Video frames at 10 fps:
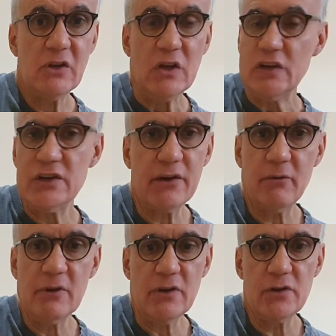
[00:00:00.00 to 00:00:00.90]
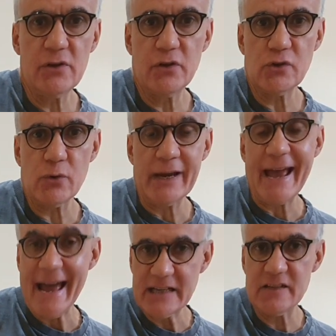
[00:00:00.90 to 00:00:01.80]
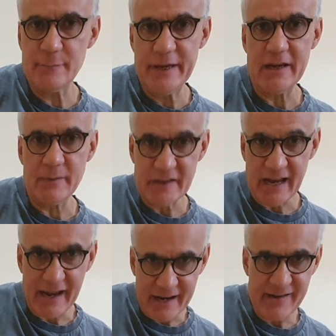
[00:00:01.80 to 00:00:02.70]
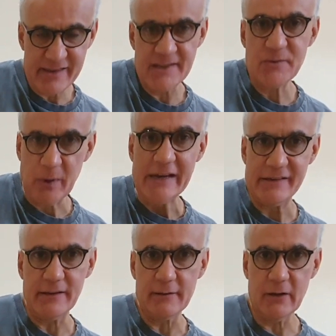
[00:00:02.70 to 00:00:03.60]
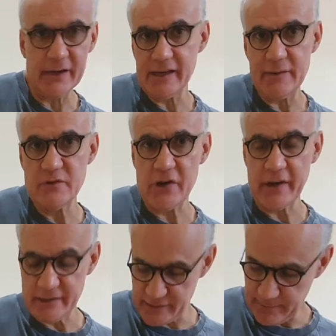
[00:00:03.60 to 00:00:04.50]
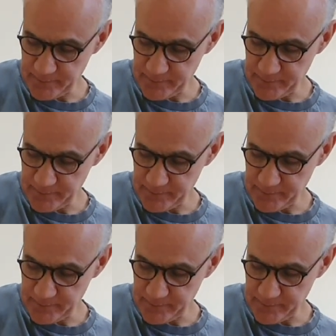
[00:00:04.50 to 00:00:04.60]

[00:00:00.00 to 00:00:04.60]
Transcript: You know, you're talking active pickups are at this rating, like EMGs.